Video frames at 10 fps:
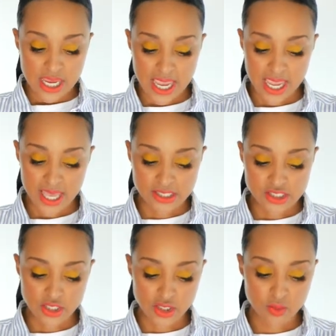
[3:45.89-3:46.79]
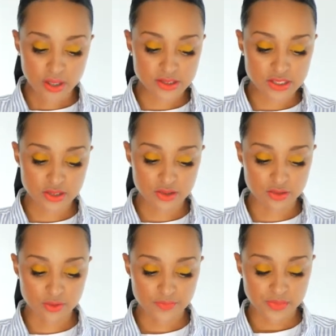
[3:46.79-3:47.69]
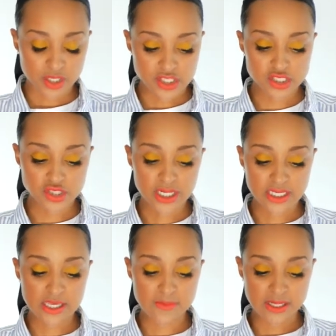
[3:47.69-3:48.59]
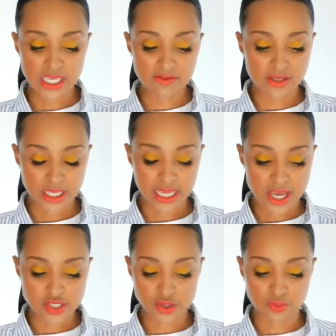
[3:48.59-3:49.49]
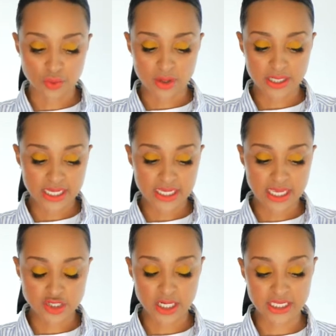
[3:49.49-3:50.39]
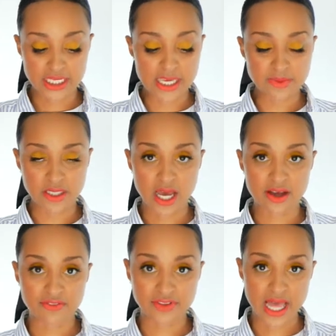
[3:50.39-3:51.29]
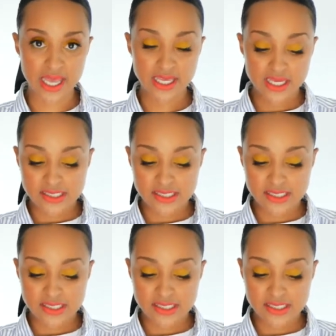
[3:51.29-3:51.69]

and you want to just try to keep it even like as you're rolling it and try to keep the cuff flat.